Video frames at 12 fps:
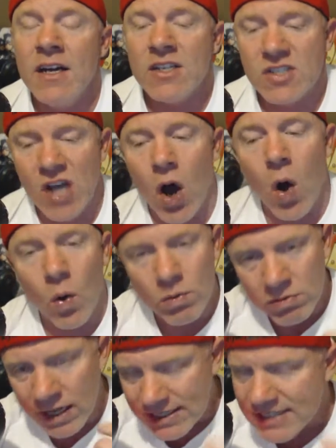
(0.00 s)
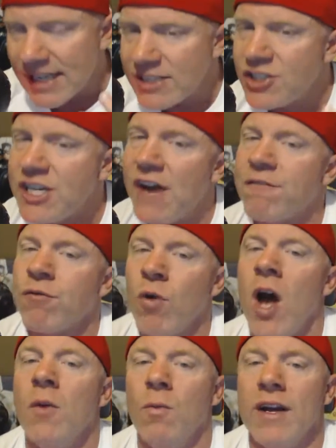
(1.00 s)
So let's let Jeff
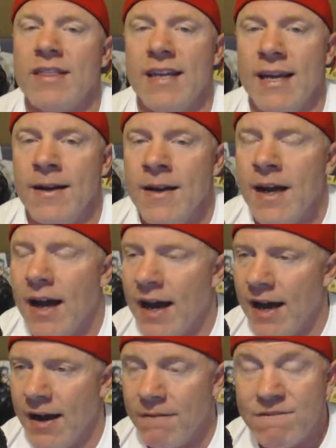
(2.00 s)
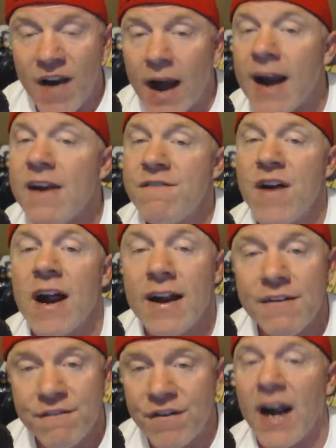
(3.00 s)
run with it. Very,
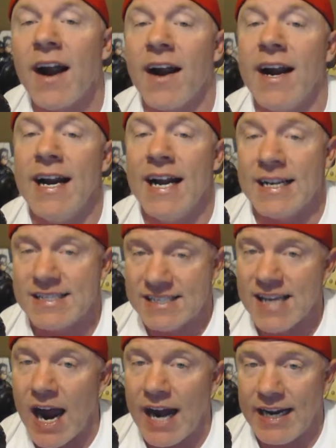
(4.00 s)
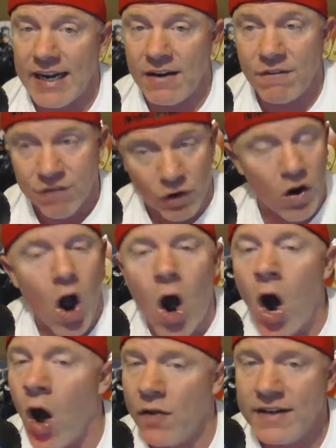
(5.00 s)
very, very excited for
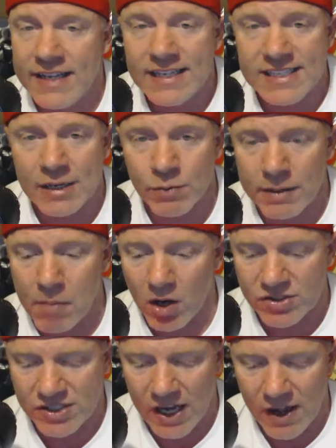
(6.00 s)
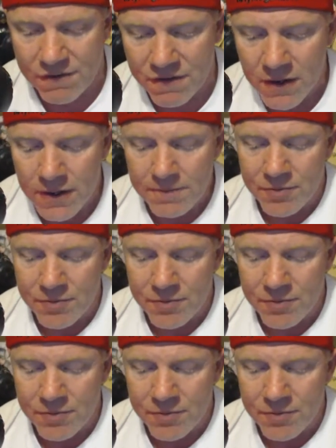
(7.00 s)
all the DC Rebirth stuff.